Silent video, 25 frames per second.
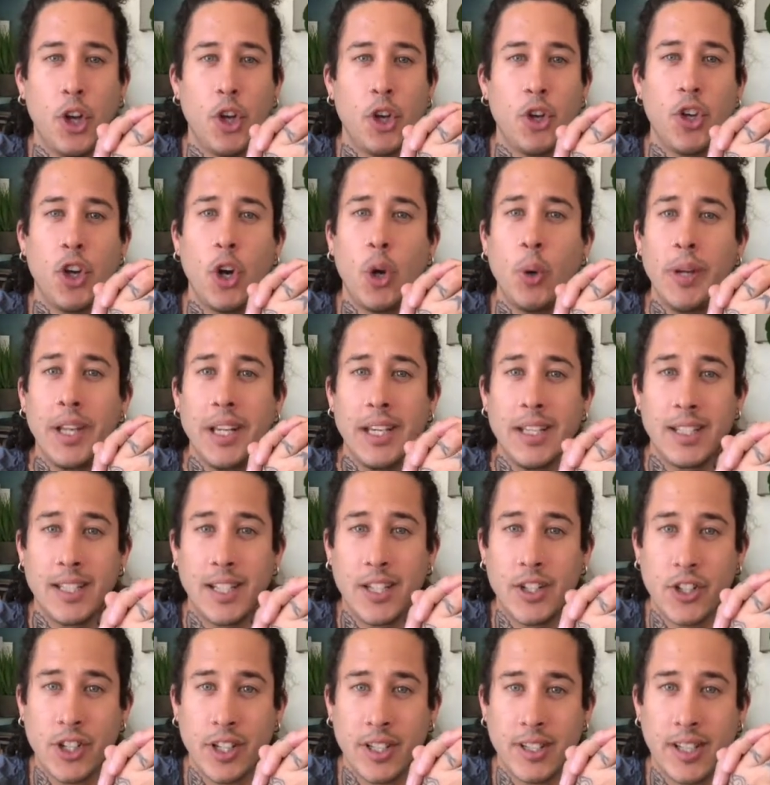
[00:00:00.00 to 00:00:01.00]
no
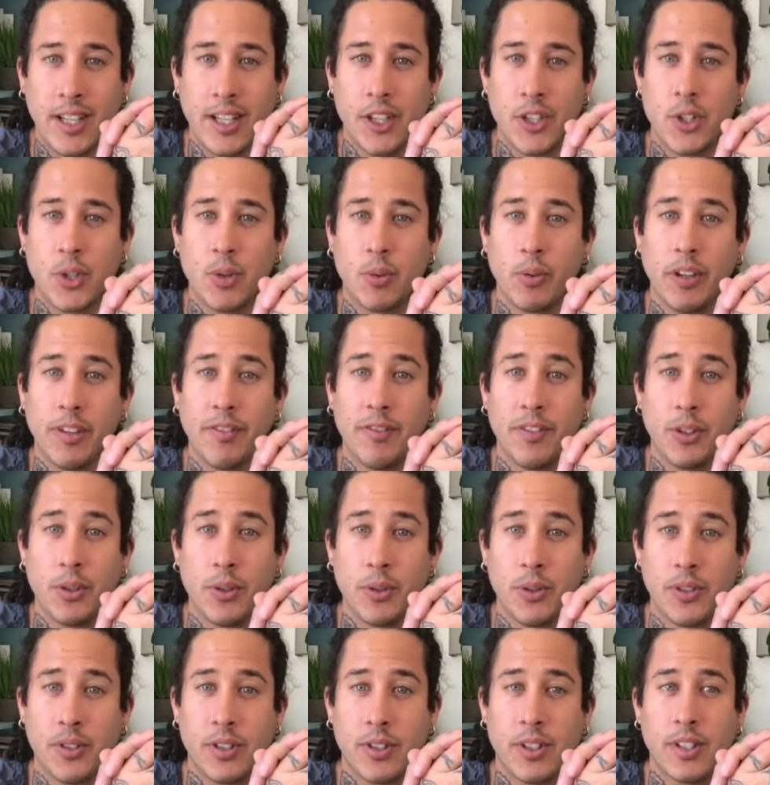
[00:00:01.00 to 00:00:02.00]
indigenous history of
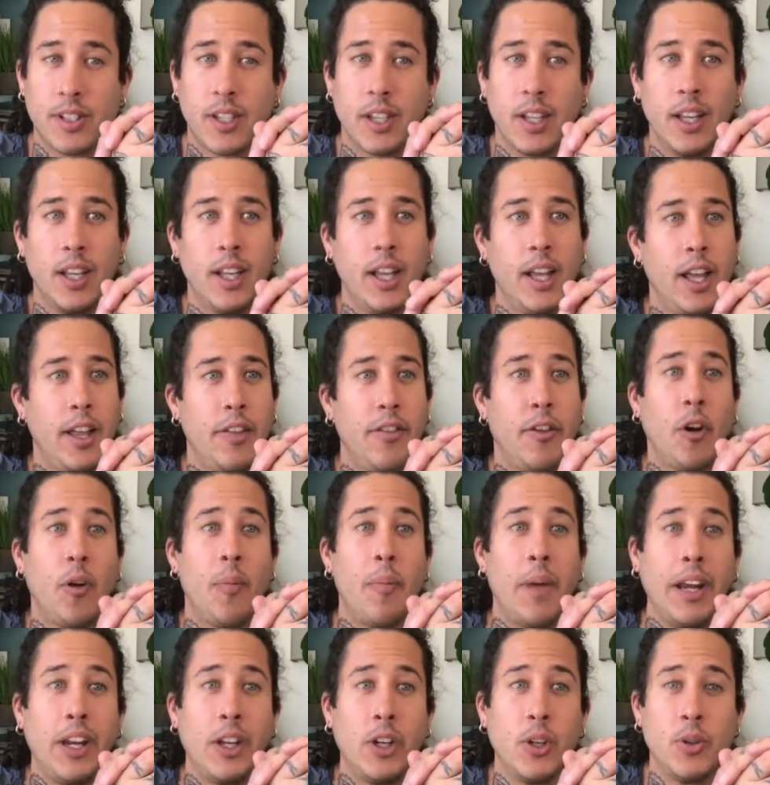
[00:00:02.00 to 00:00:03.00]
use. There are
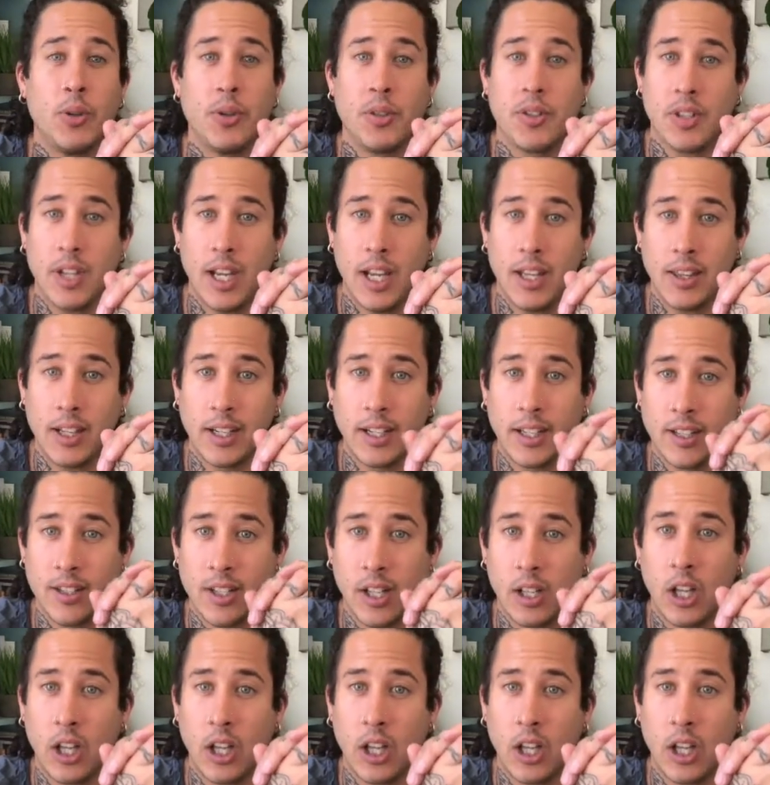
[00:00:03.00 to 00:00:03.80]
many who say that it is a